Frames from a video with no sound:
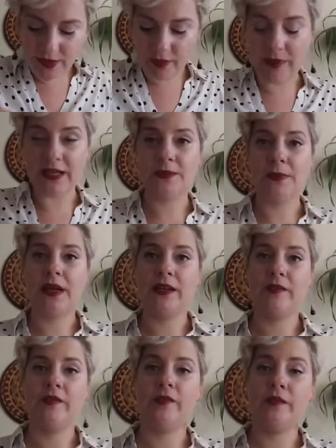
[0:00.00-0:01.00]
Our base
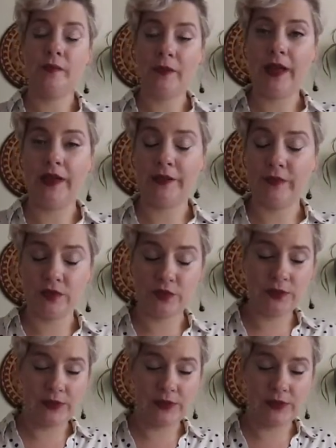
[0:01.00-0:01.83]
pattern pattern was